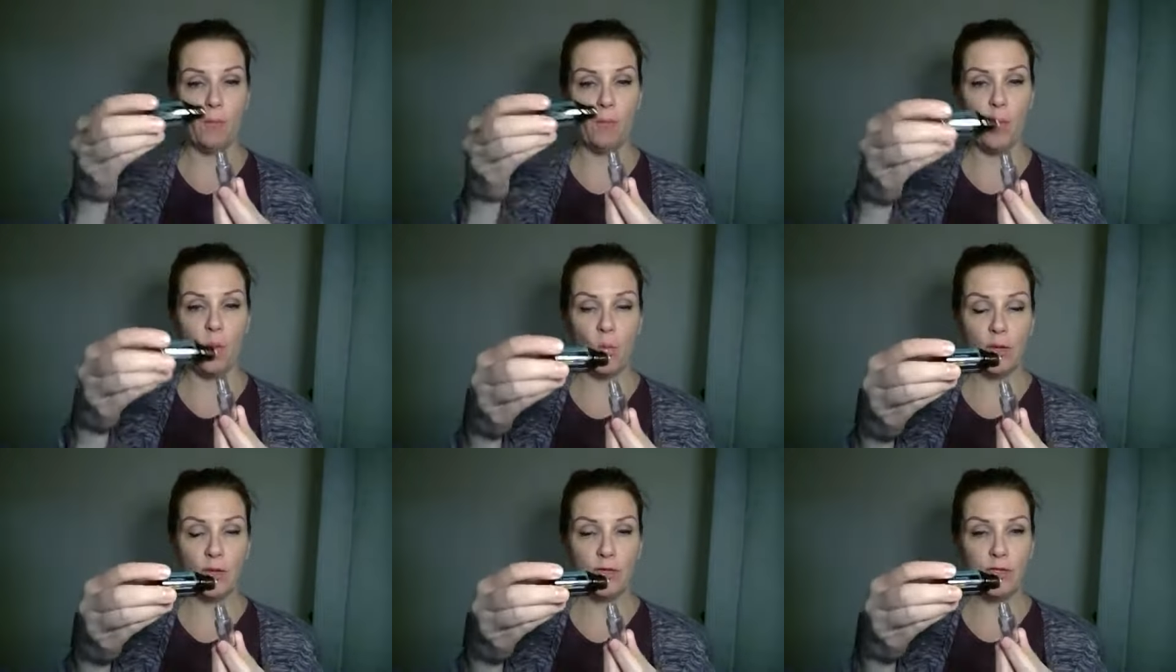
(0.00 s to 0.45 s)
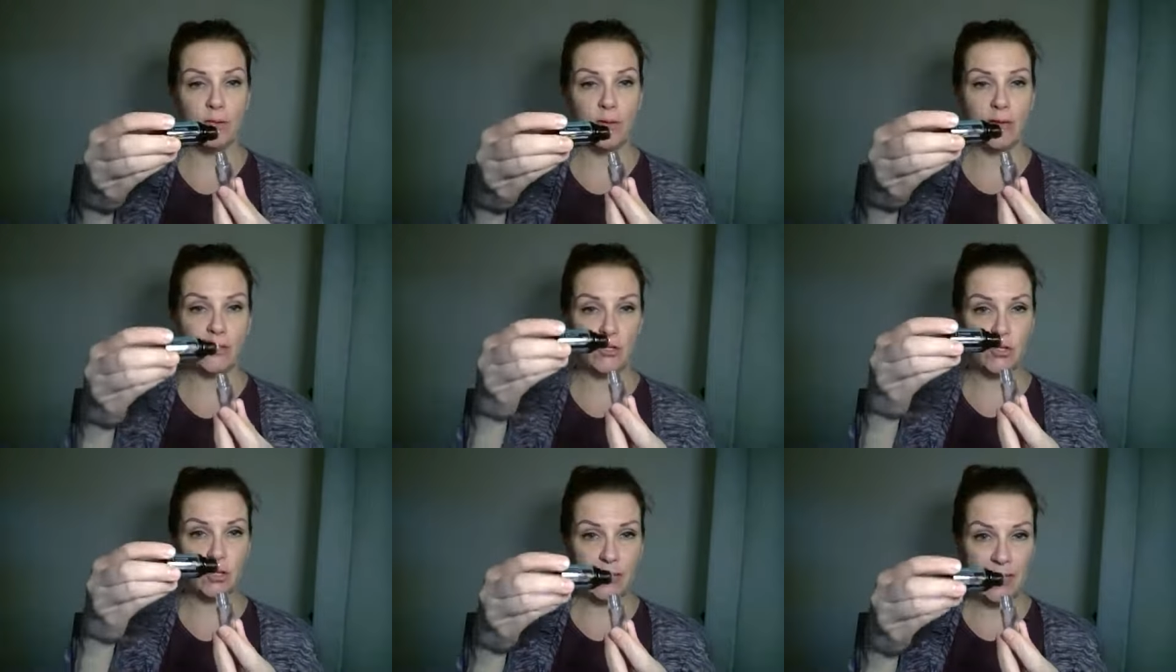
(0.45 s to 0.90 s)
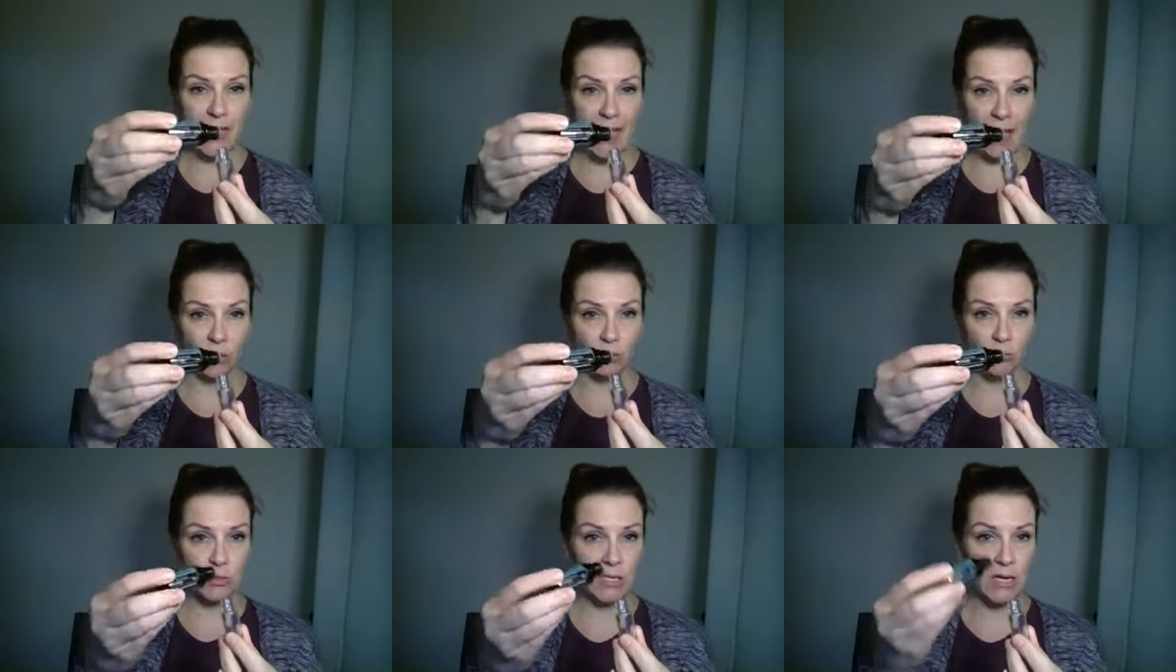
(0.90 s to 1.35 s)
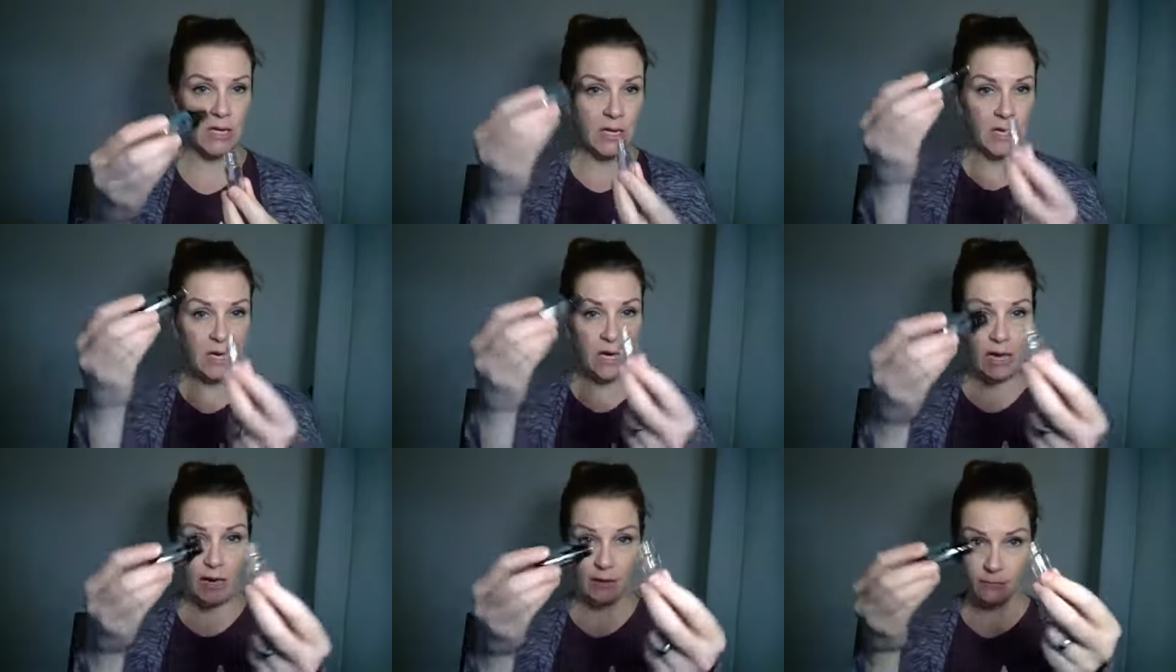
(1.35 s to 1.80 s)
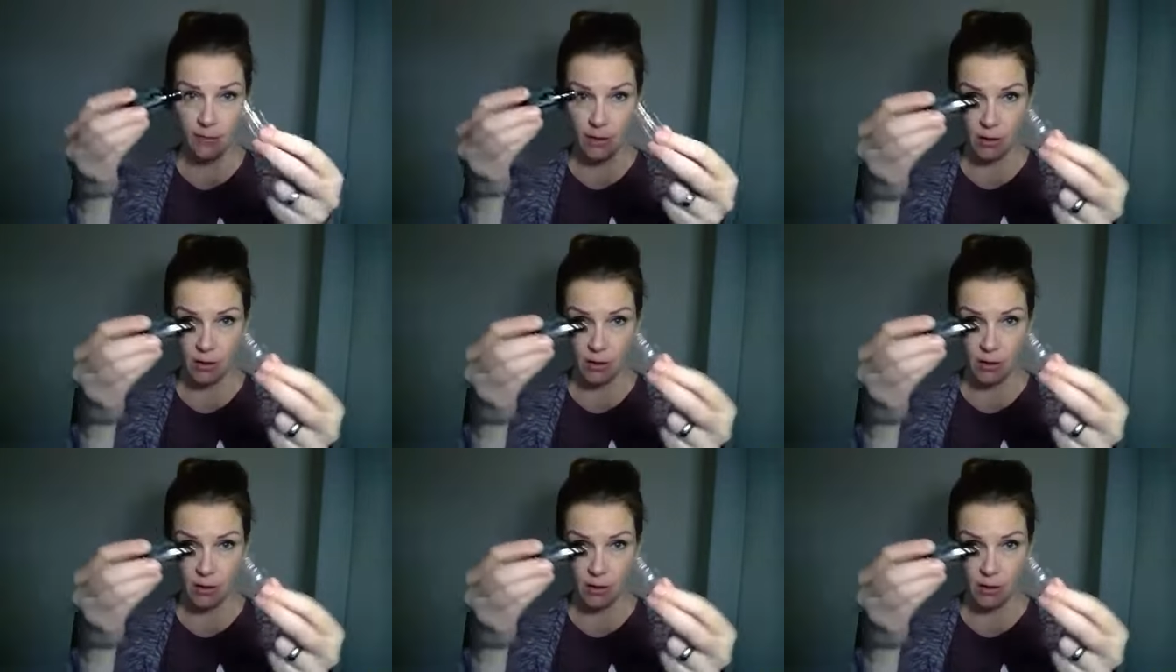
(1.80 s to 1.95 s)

But once you get your count of